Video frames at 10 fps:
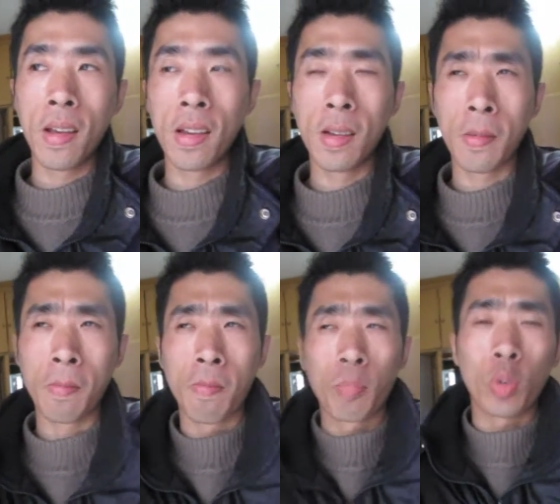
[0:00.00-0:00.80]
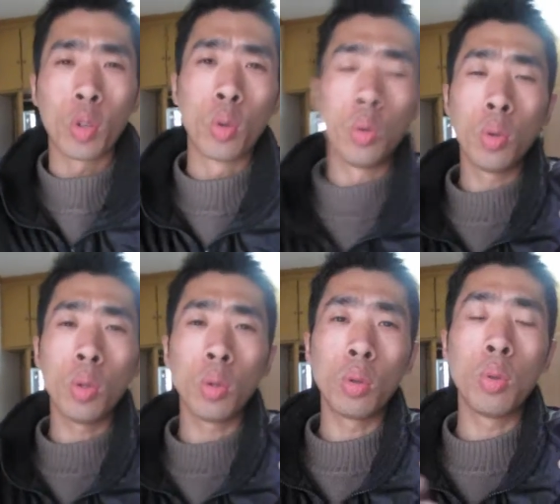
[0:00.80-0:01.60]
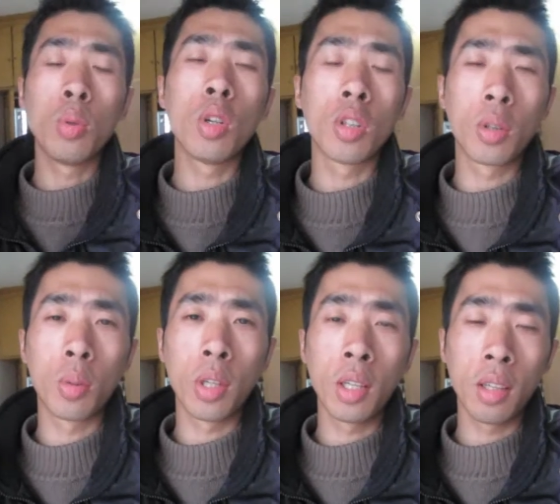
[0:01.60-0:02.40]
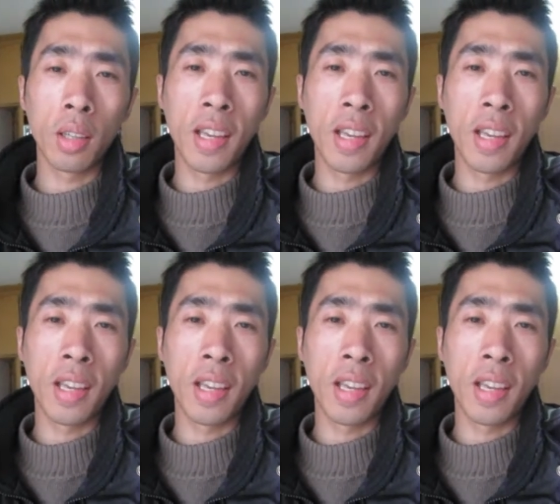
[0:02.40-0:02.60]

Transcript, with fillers: um, two two or three